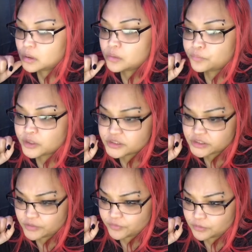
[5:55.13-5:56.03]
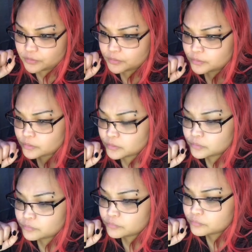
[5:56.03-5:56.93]
Part 7.
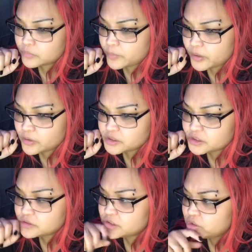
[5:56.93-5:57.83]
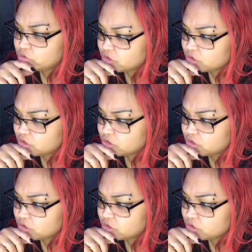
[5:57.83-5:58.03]
My parents continued